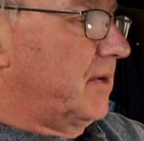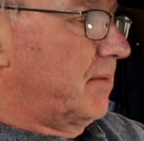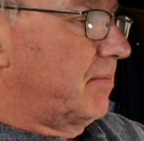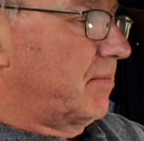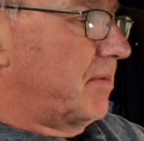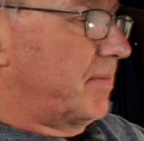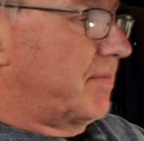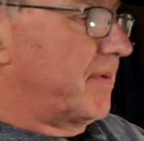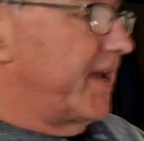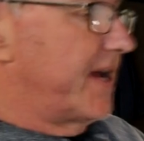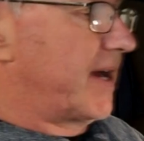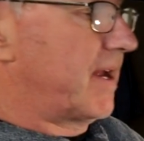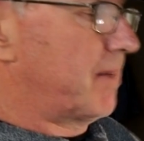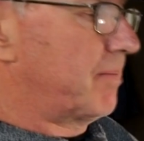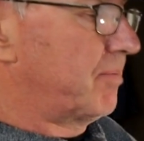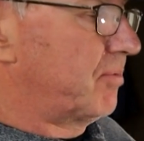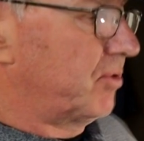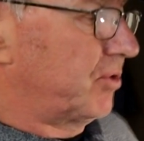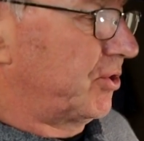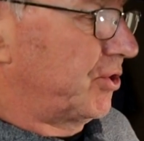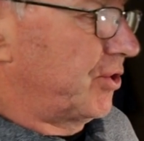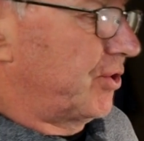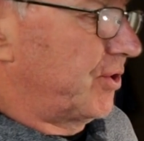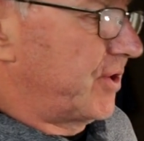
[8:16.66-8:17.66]
but be able to
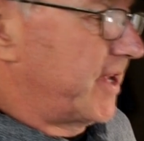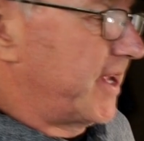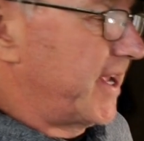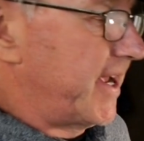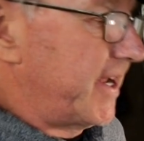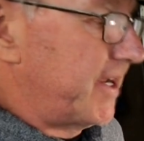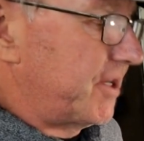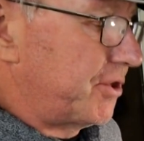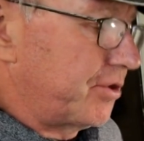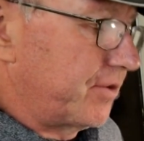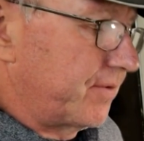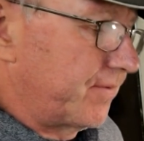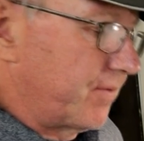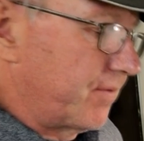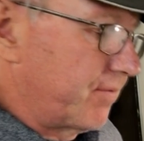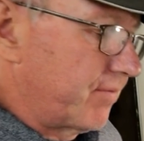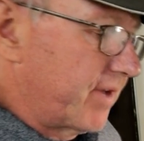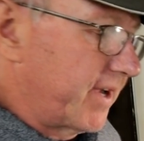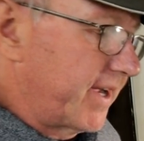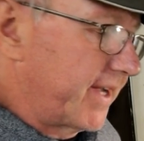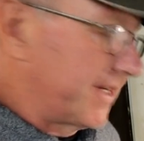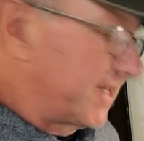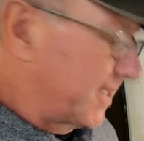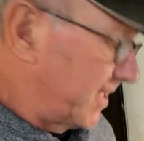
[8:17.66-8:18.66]
push on the edge of the
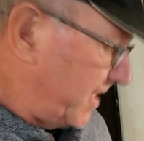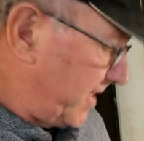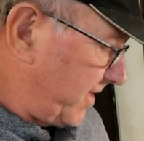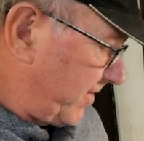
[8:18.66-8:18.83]
race. Now